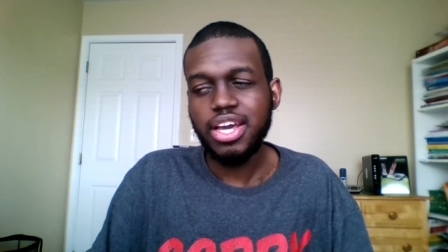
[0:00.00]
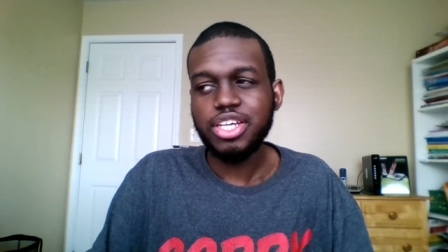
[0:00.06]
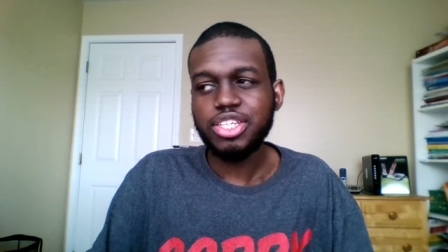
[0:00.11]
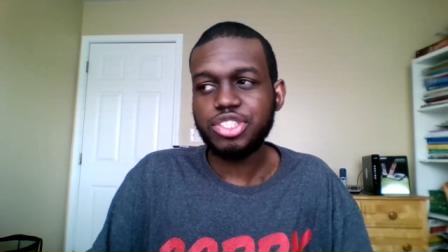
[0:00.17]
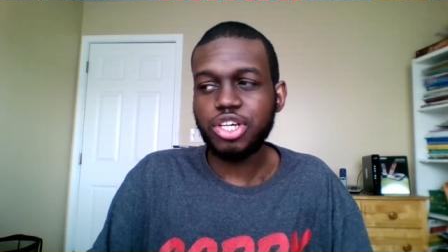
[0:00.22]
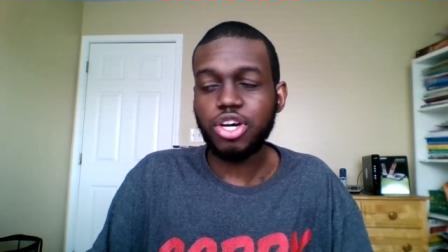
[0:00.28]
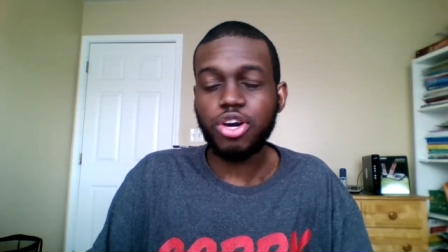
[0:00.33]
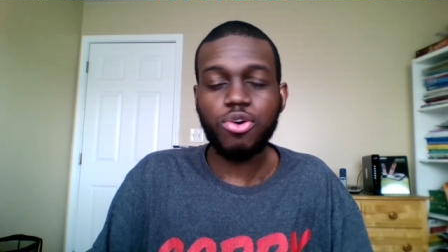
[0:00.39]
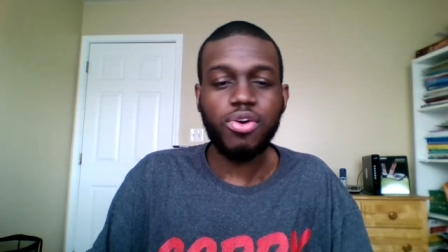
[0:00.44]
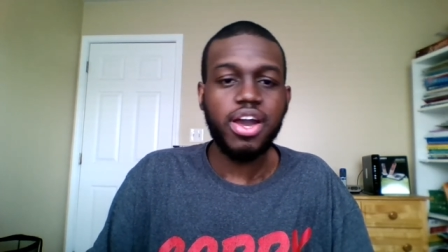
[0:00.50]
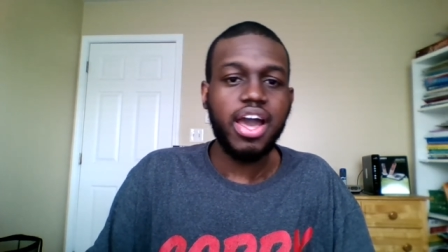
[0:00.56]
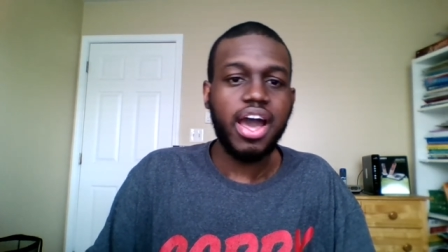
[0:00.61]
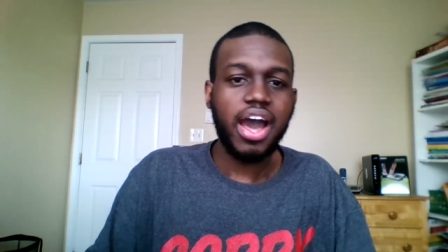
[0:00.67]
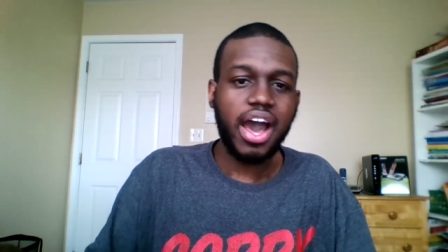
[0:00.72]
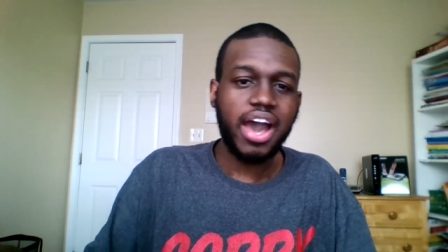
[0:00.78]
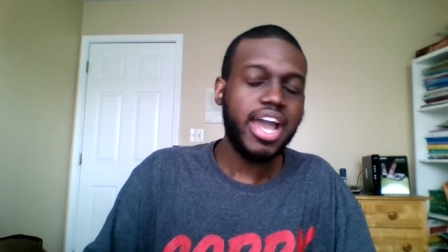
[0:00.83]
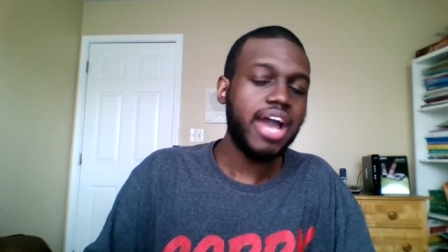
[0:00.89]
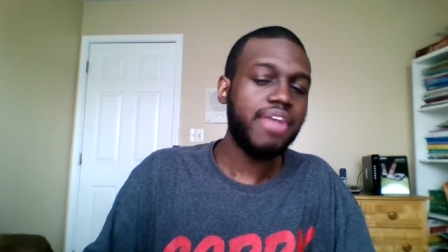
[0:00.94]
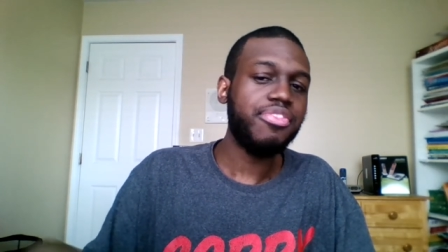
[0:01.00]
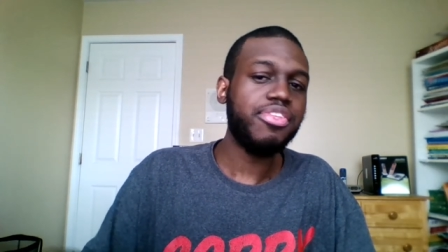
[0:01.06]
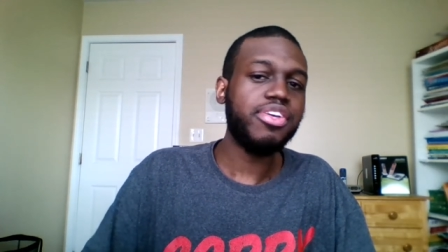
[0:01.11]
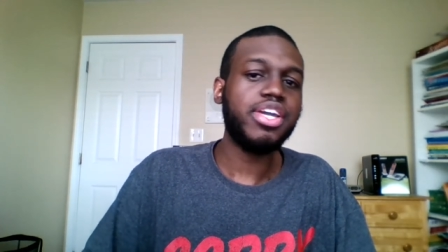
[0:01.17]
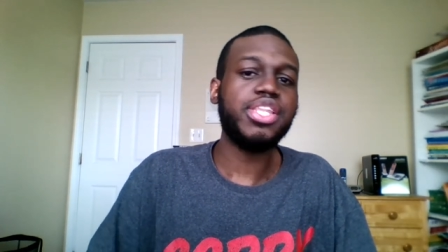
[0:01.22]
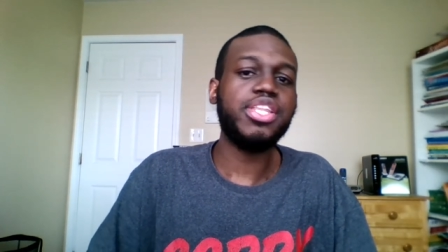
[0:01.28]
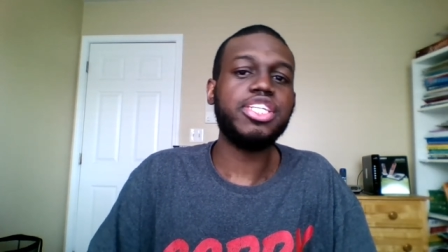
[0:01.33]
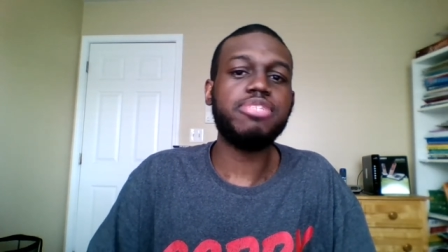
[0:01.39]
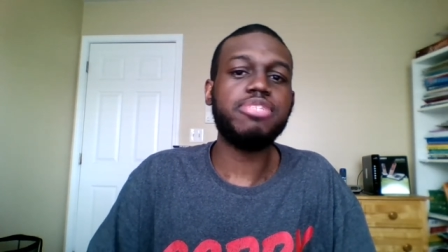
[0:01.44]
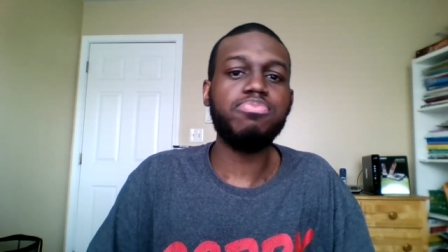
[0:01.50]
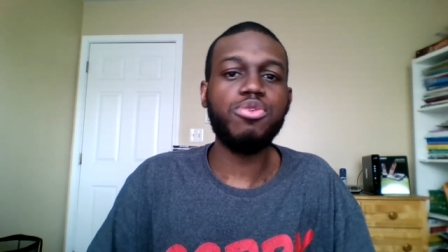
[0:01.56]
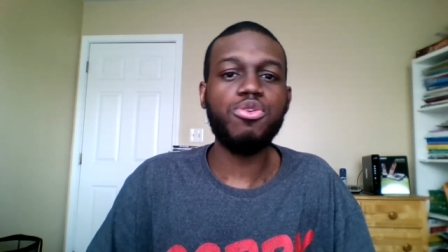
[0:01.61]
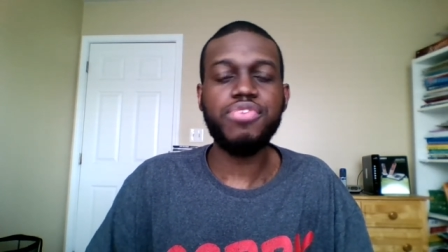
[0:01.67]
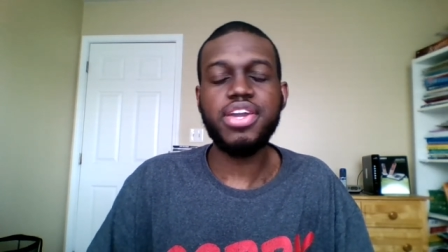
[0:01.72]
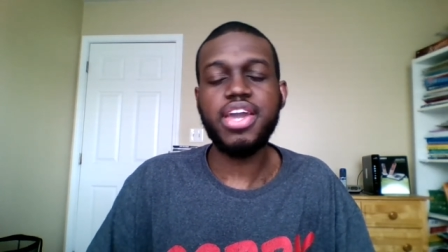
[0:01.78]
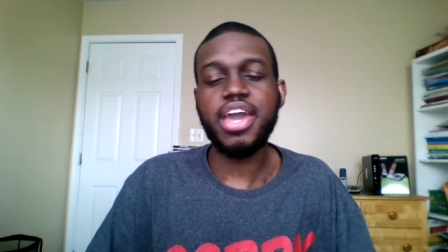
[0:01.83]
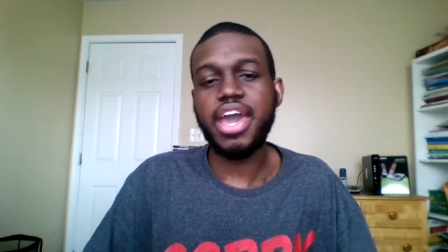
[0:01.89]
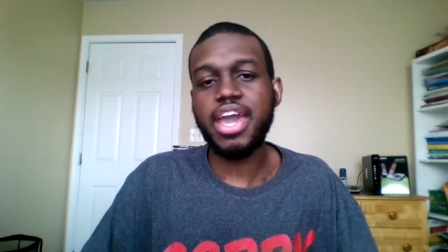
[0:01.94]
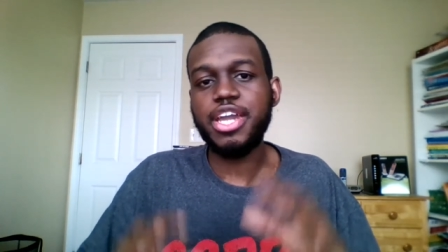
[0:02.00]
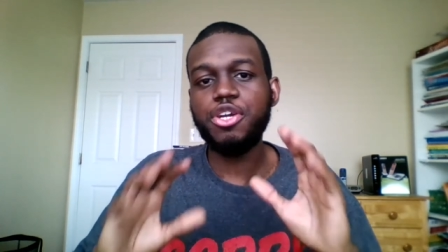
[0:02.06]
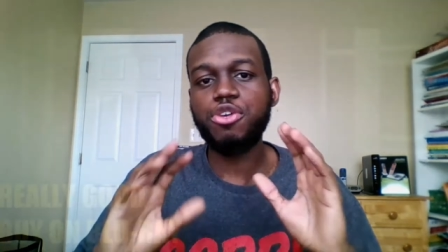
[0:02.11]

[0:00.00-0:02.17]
So I have to give this movie a